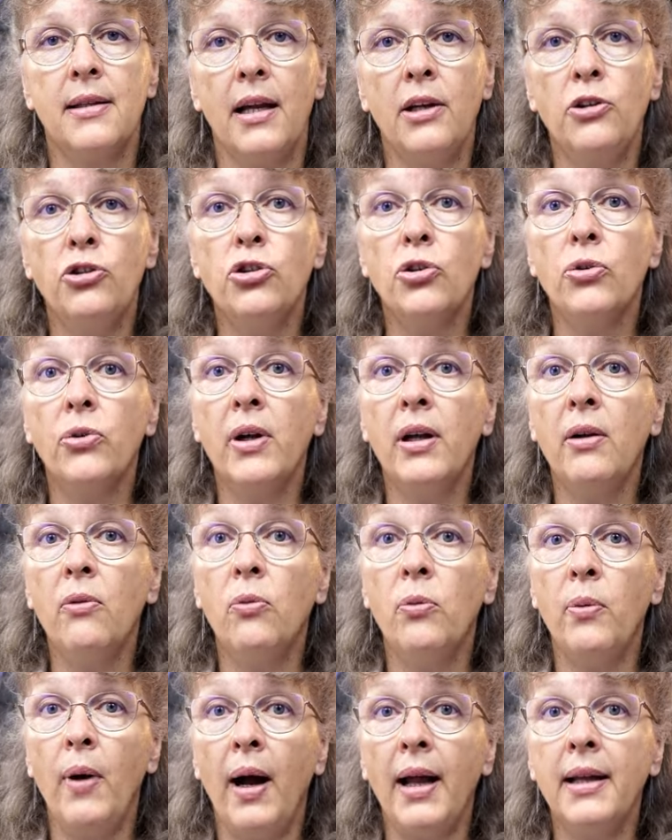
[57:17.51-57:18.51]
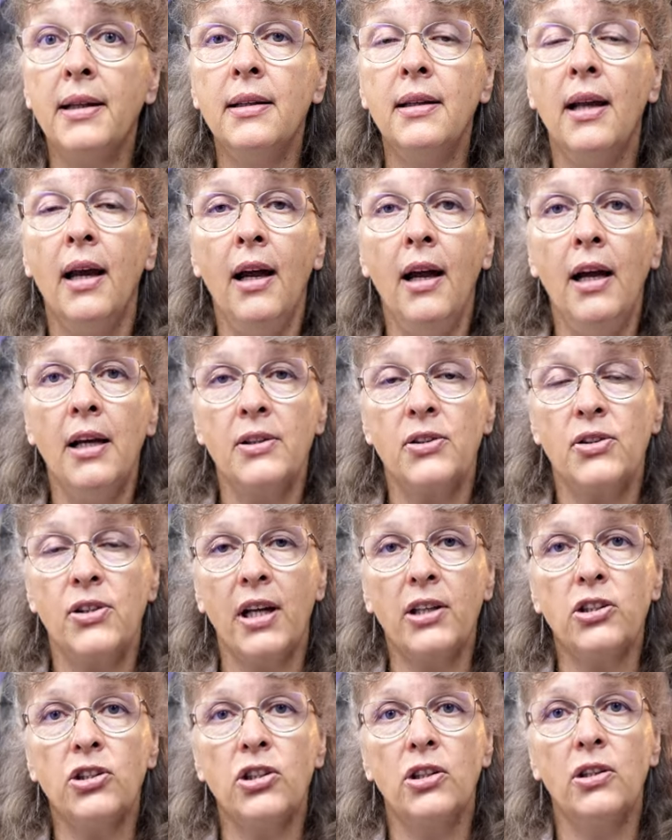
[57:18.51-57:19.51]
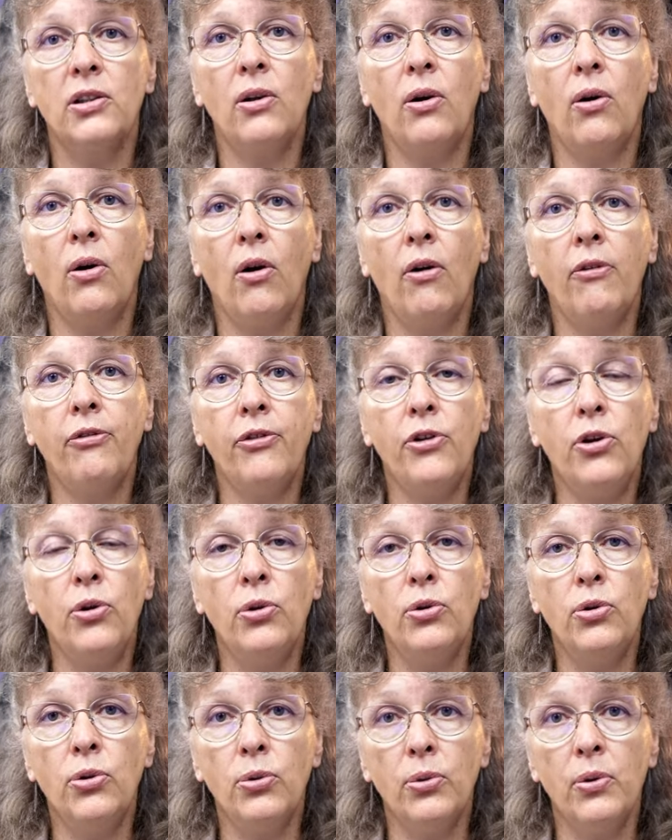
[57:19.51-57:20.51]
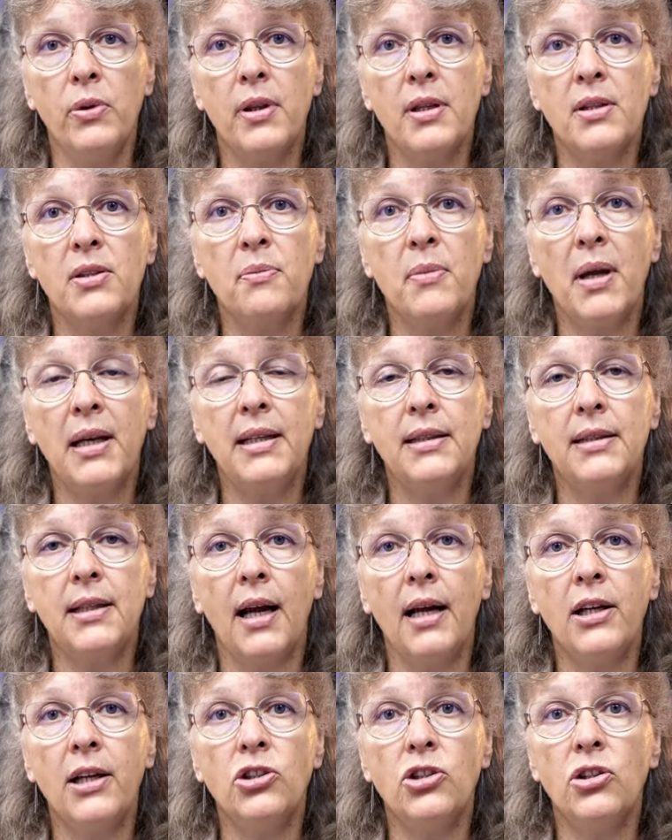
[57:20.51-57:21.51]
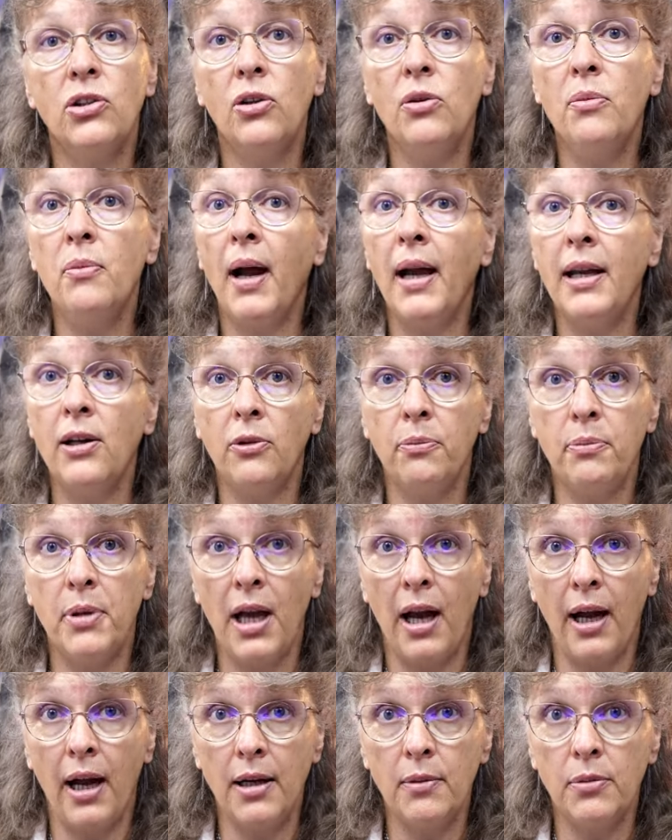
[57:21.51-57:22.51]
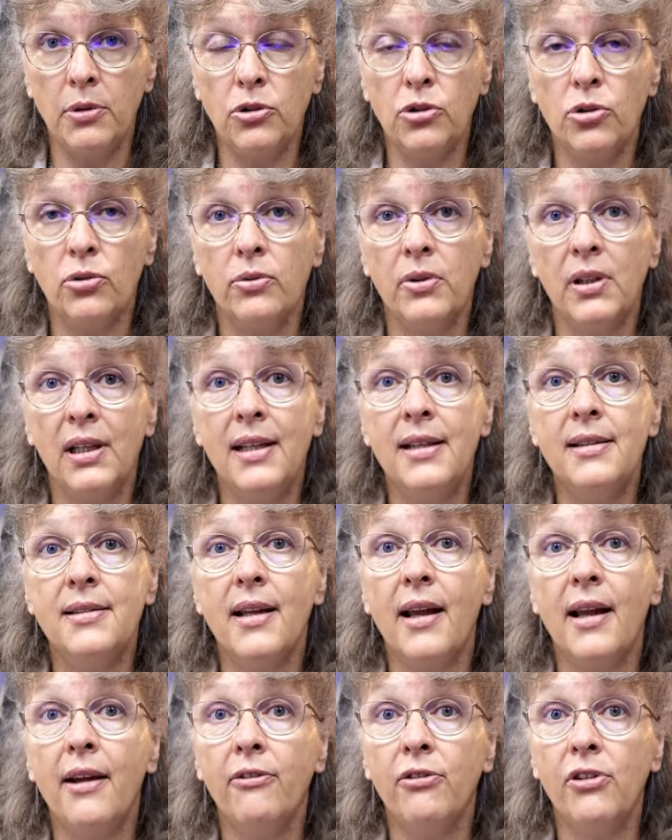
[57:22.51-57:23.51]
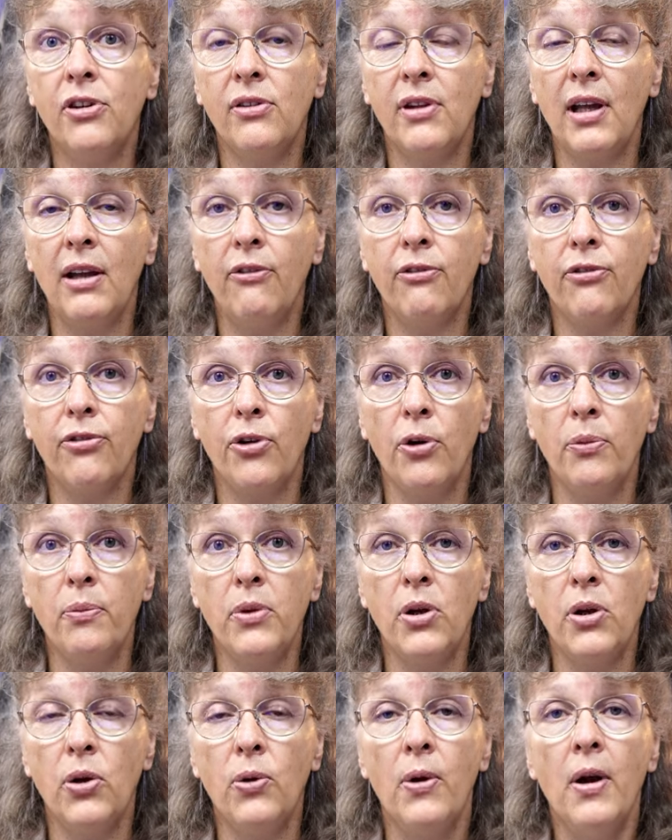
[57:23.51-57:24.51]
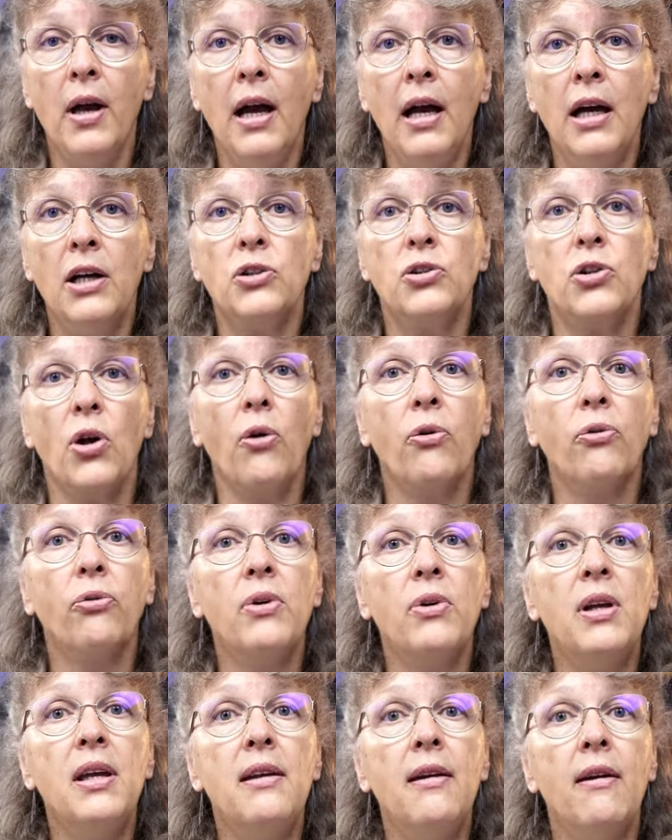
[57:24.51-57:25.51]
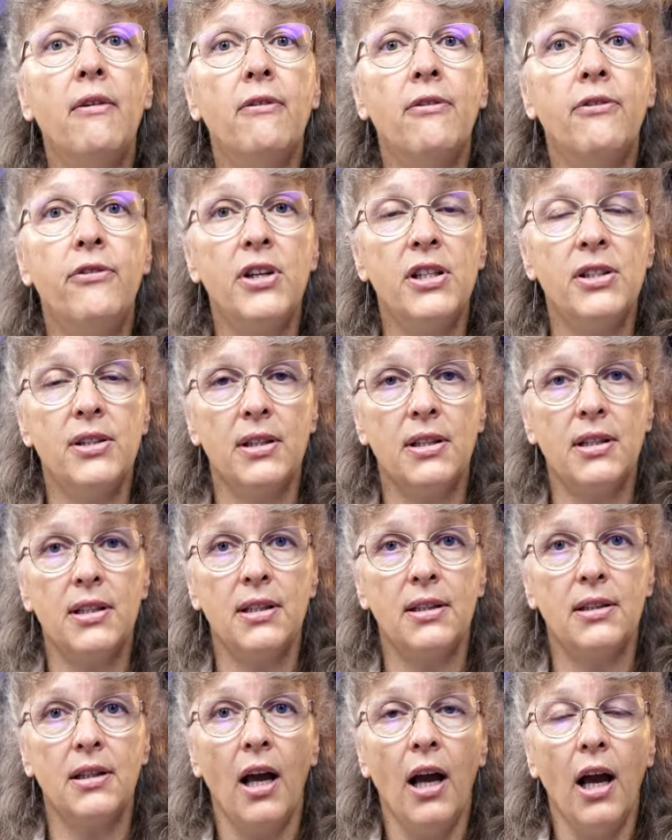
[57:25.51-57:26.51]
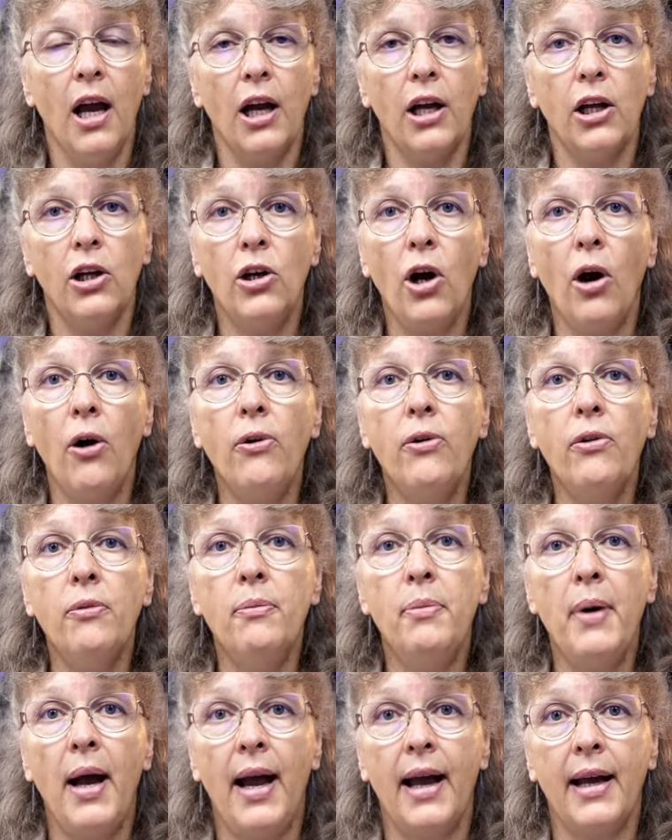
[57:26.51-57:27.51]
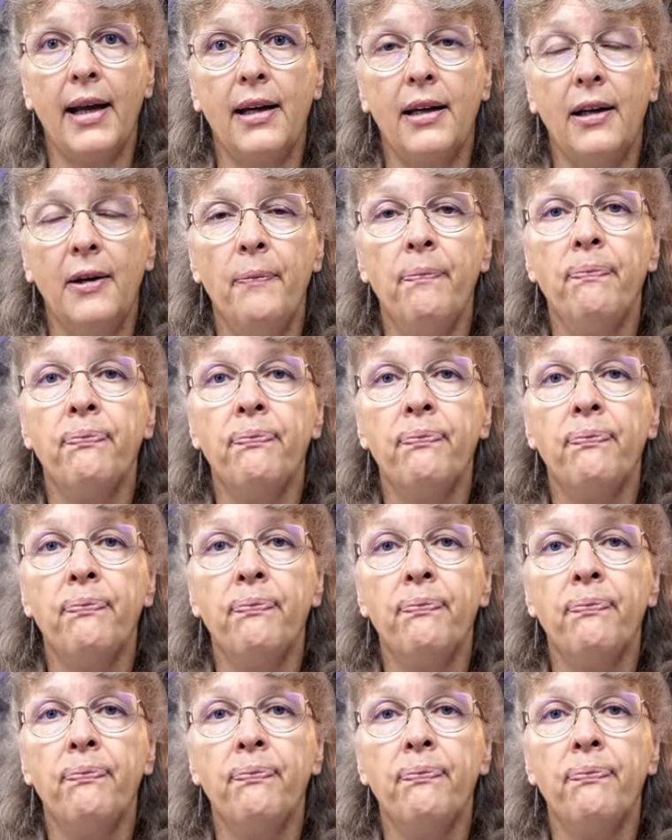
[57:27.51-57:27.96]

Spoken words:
And during one session of you doing this meditation, you may not be able to release everything from you. So revisit it. Go back.